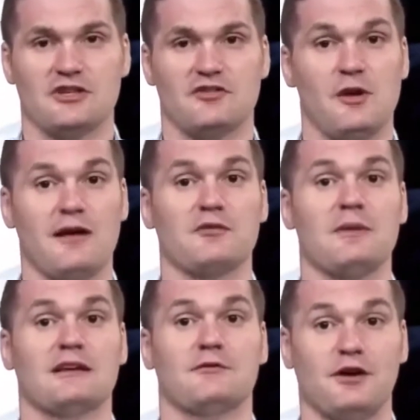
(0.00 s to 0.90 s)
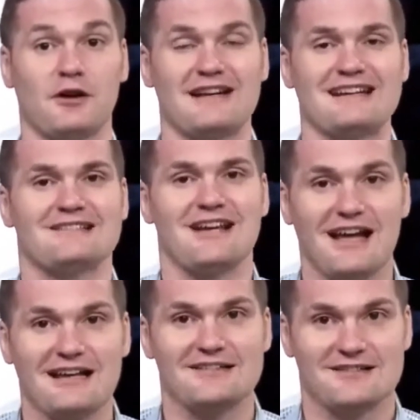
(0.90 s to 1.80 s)
So you have to make it very
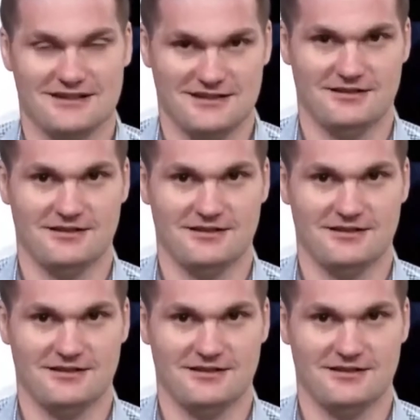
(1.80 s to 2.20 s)
enticing